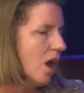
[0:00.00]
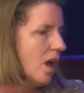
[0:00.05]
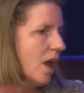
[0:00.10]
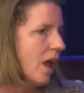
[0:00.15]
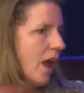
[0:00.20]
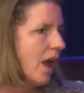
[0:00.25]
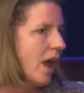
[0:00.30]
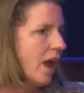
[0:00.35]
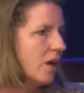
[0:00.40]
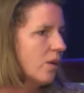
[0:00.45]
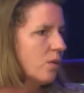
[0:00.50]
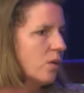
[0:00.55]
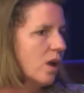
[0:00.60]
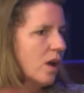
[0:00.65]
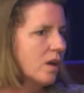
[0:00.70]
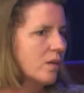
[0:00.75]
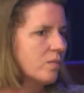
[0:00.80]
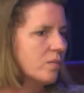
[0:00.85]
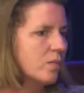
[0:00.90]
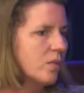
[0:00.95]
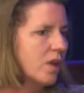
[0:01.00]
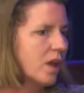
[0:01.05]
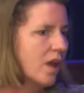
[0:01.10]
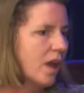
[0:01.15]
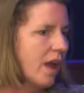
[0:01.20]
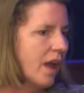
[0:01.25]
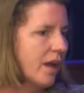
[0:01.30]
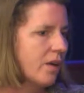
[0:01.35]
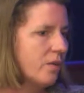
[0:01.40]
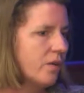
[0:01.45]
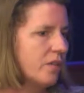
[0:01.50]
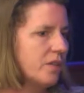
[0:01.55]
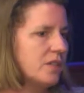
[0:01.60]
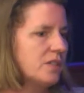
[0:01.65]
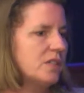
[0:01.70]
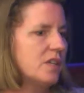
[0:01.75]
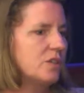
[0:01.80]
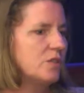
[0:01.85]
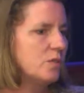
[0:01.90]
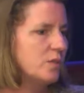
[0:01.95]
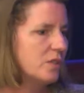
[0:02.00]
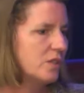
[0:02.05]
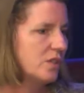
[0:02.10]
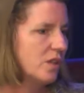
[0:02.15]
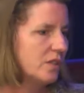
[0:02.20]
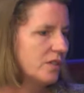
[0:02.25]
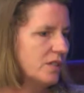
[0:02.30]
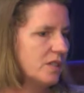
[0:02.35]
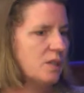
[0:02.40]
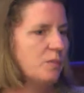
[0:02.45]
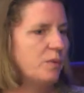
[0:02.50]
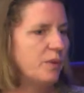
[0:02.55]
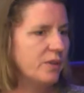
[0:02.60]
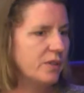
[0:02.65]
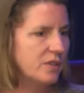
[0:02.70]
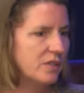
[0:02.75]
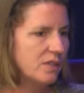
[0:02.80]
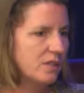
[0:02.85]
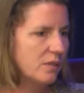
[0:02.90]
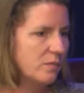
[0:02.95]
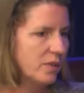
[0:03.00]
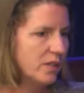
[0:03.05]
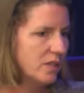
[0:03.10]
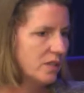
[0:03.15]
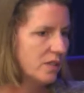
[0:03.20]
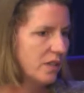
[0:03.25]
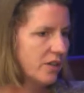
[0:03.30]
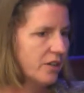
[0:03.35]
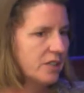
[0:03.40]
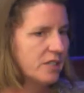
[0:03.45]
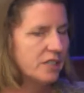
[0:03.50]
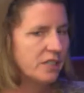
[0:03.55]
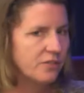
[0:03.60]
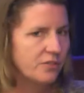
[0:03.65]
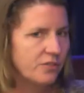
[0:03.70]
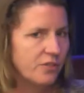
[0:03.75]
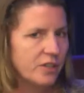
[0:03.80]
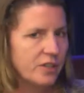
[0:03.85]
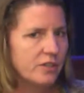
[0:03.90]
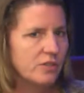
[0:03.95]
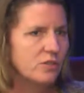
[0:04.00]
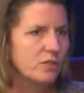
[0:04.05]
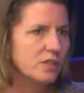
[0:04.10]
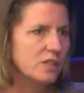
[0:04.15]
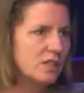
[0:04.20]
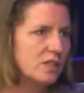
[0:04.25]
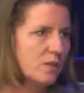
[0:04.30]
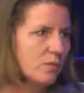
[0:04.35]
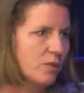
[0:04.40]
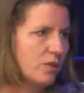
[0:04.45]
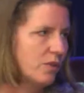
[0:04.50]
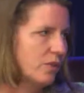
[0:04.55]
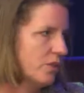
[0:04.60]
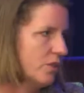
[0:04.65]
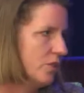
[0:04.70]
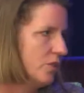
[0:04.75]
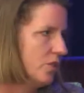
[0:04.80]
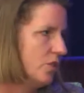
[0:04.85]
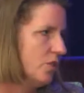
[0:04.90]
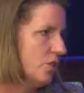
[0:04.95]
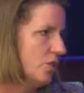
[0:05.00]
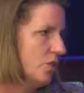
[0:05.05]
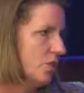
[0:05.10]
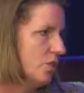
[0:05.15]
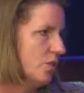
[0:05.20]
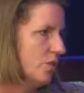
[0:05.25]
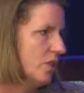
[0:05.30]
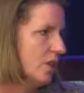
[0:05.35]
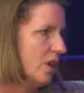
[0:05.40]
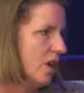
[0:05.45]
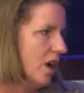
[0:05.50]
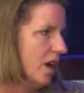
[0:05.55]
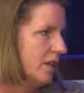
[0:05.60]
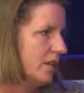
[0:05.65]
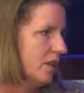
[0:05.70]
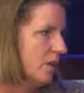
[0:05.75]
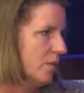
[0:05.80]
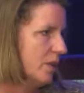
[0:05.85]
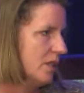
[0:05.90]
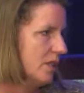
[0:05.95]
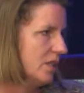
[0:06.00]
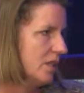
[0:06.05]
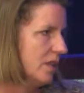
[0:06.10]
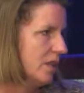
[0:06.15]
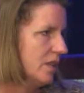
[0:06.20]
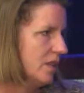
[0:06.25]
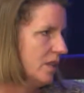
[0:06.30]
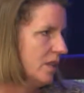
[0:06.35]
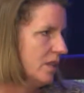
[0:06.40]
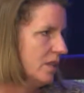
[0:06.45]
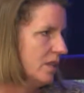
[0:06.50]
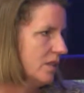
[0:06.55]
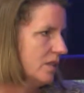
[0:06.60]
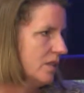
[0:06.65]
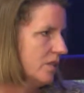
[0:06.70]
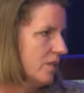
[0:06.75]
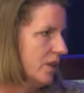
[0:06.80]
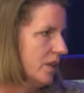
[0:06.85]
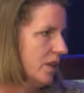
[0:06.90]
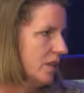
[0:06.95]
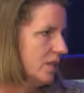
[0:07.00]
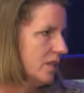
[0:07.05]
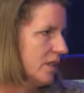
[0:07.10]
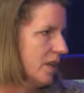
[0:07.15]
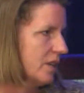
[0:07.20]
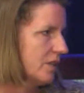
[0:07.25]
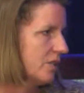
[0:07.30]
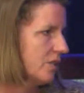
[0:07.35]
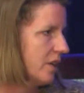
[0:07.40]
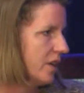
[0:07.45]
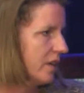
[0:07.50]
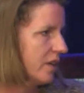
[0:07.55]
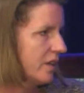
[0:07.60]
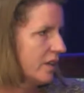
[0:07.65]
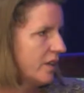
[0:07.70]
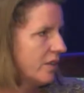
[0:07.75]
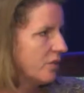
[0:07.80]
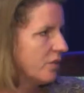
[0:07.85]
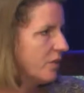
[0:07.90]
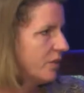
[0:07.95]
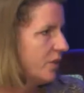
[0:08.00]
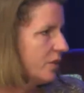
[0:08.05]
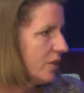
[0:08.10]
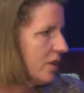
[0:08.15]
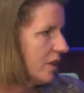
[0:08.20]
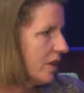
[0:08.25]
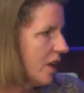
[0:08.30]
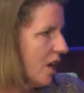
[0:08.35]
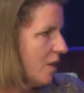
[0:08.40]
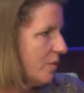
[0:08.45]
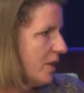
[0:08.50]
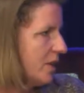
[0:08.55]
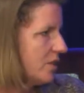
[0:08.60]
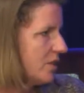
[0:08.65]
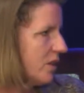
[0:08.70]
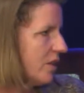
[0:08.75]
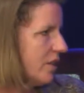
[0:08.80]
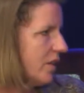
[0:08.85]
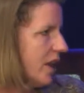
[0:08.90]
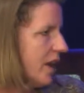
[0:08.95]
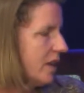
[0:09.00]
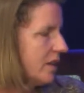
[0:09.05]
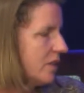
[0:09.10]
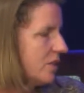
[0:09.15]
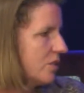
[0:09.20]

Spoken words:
How are the sexual assaults experienced in the military different or similar to the kind that we see in the civilian sector? Either of you can comment on that in